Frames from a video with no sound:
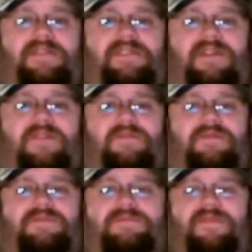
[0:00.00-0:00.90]
So,
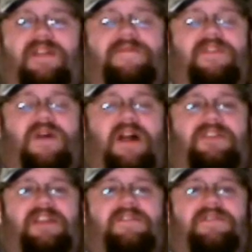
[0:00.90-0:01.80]
whatever you're
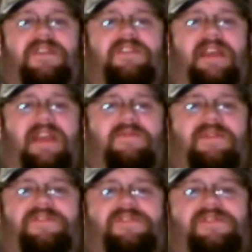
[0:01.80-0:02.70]
watching out there today,
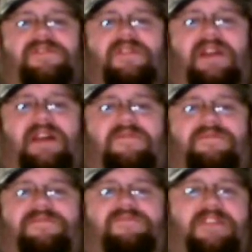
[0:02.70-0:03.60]
whatever your
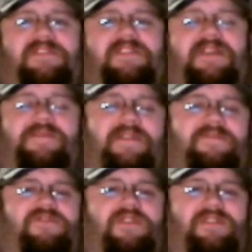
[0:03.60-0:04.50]
wrestling company
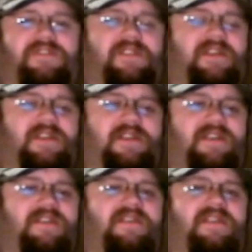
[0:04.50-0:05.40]
of choice,
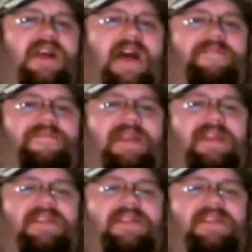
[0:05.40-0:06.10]
be